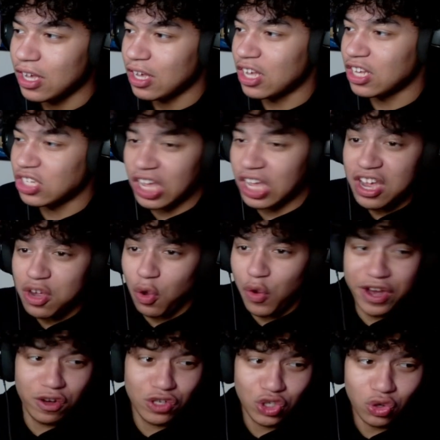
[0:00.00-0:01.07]
Cause King and
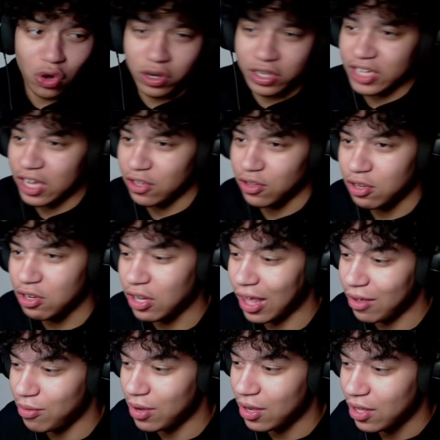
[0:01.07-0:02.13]
Queen are strong as hell.
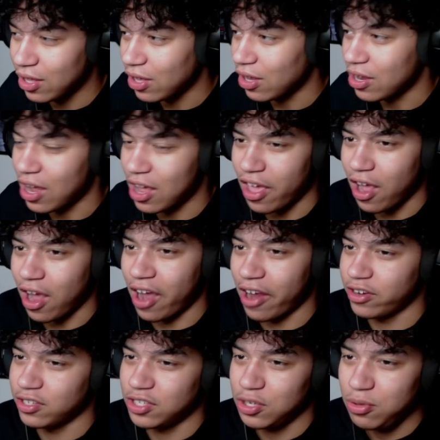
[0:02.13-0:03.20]
I'd
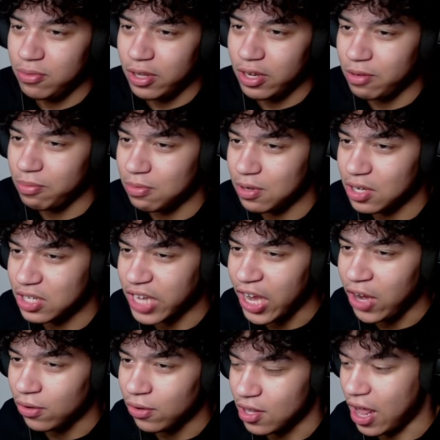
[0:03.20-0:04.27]
assume they could take
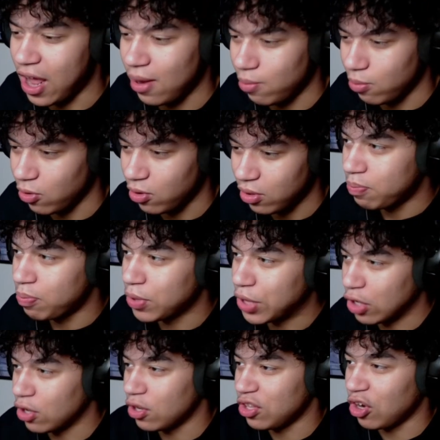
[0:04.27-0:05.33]
on an Admiral, but
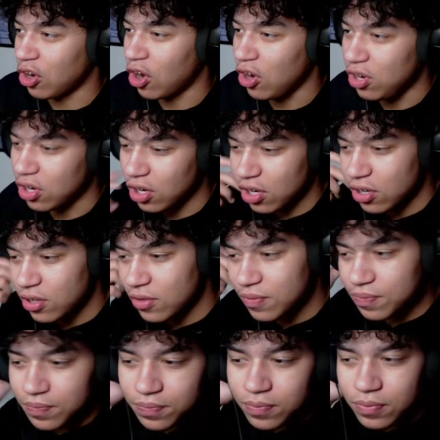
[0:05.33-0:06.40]
they're hurt.
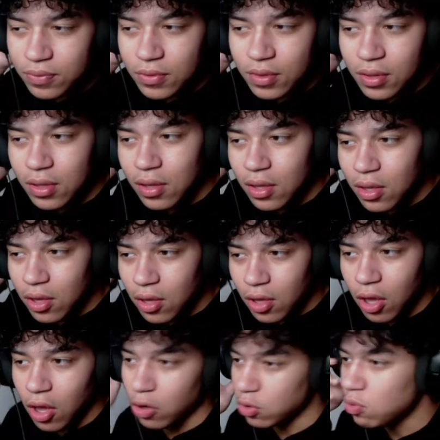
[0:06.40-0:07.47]

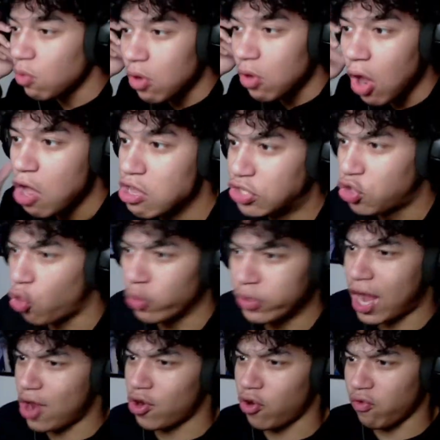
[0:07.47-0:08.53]
Oh, it's going
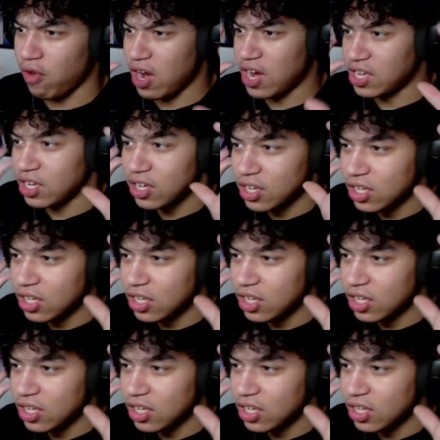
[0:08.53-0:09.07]
down already.